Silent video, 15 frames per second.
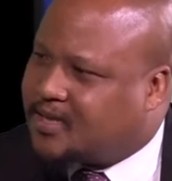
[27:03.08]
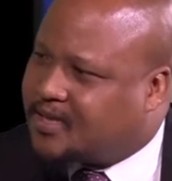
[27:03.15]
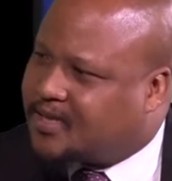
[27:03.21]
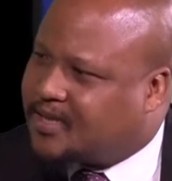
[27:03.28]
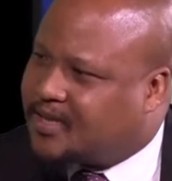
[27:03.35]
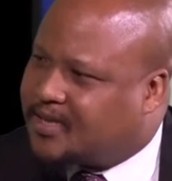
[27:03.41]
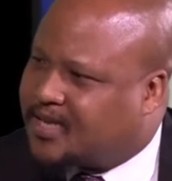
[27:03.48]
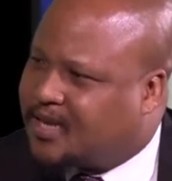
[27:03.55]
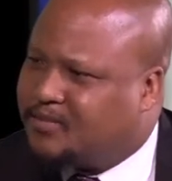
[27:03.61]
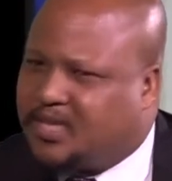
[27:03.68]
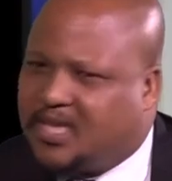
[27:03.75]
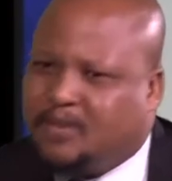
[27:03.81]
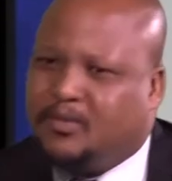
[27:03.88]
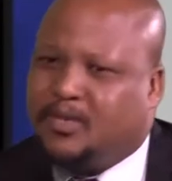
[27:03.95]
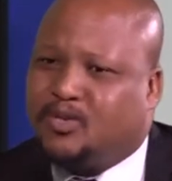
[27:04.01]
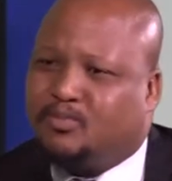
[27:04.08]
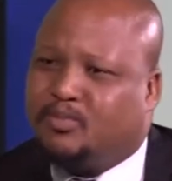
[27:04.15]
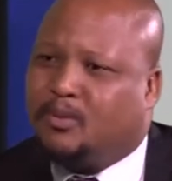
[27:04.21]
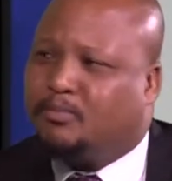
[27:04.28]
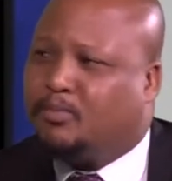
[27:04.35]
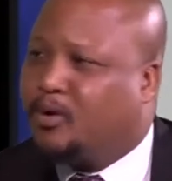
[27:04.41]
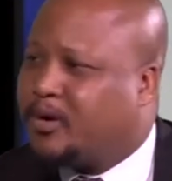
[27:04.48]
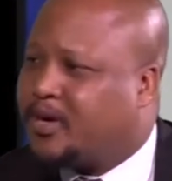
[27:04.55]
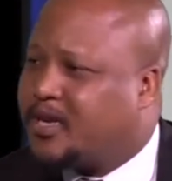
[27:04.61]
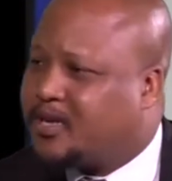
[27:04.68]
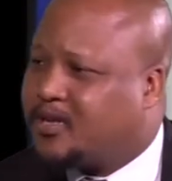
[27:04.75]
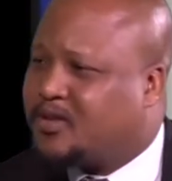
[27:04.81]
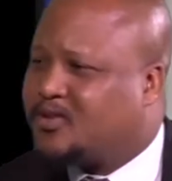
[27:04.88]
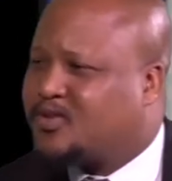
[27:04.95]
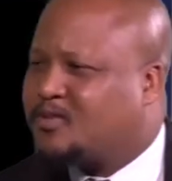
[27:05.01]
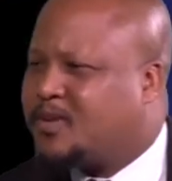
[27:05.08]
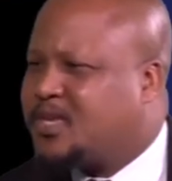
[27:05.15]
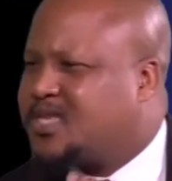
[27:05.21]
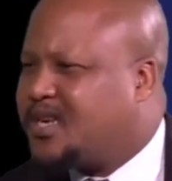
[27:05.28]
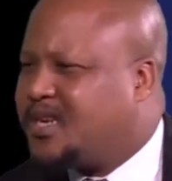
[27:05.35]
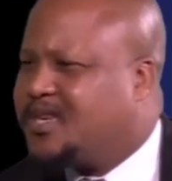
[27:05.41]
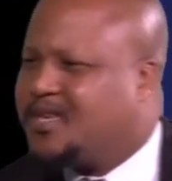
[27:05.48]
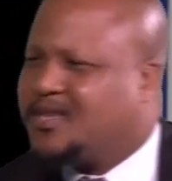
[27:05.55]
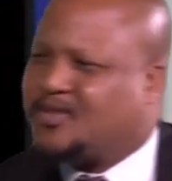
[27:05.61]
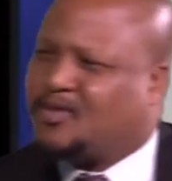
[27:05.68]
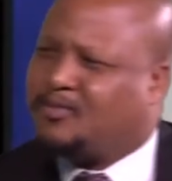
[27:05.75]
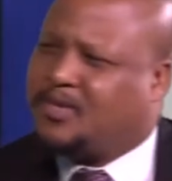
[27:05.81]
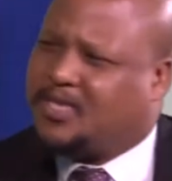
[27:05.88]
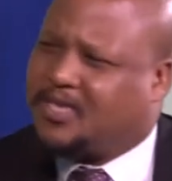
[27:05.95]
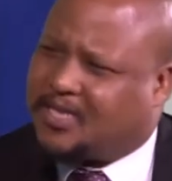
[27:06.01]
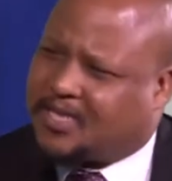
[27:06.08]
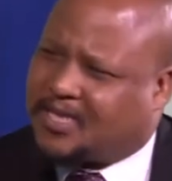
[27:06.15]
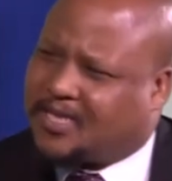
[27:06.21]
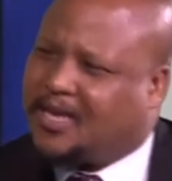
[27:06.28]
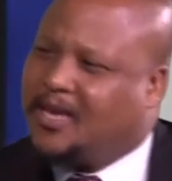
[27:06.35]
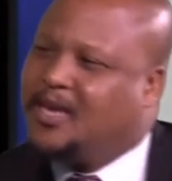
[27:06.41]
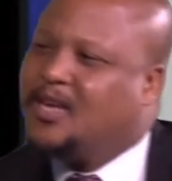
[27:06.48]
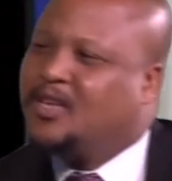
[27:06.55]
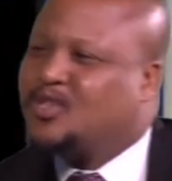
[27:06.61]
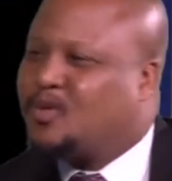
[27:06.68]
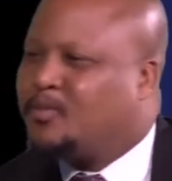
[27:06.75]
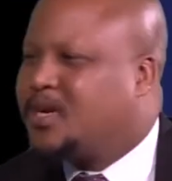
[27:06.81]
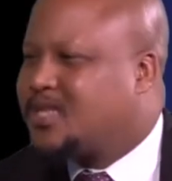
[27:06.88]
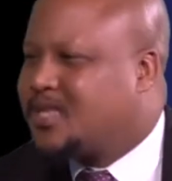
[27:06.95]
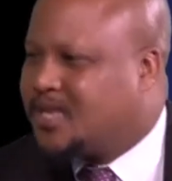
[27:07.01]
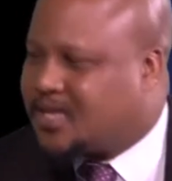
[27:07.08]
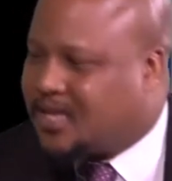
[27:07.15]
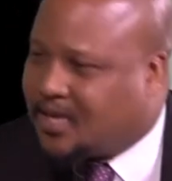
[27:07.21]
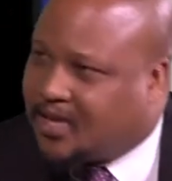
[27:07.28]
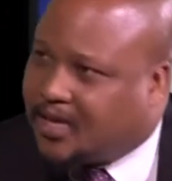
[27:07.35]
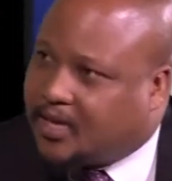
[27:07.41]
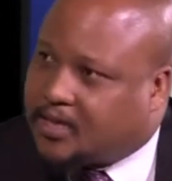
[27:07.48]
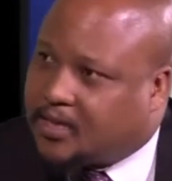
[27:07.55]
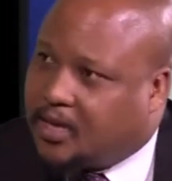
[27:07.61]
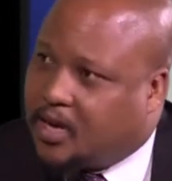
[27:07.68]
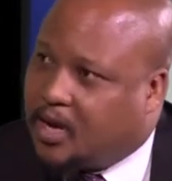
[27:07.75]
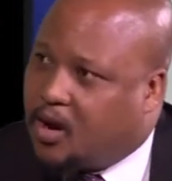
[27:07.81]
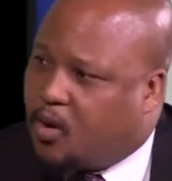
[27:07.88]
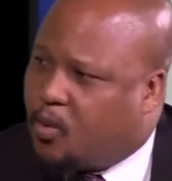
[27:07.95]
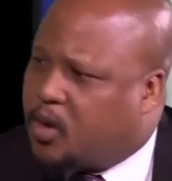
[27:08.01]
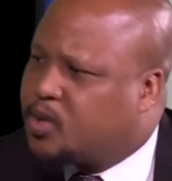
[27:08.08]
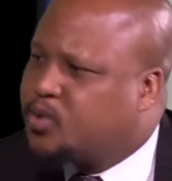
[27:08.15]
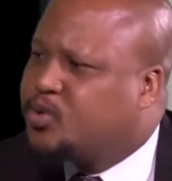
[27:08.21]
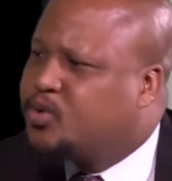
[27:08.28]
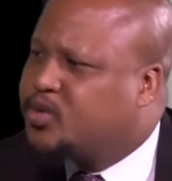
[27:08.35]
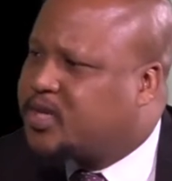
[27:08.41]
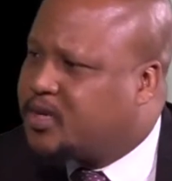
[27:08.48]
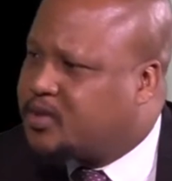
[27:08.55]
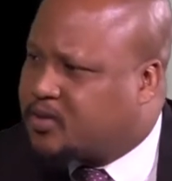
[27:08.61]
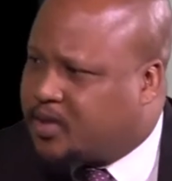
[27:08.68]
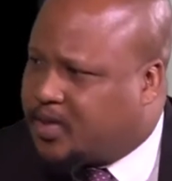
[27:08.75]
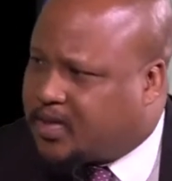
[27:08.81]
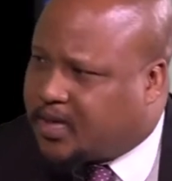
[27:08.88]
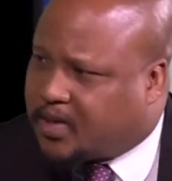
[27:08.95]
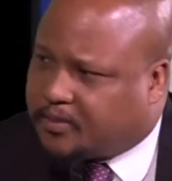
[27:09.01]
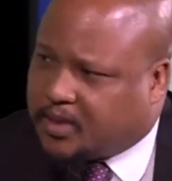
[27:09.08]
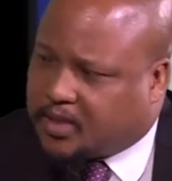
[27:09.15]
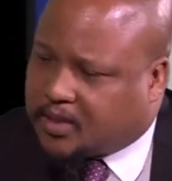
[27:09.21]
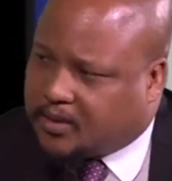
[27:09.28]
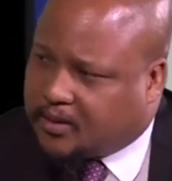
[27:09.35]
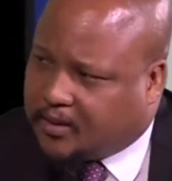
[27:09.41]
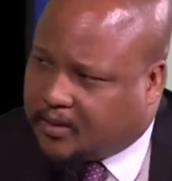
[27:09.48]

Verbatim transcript: It's, it's, some deem it to be boring. There's so much reading, so much research, so much this and that. What would you say to that young person?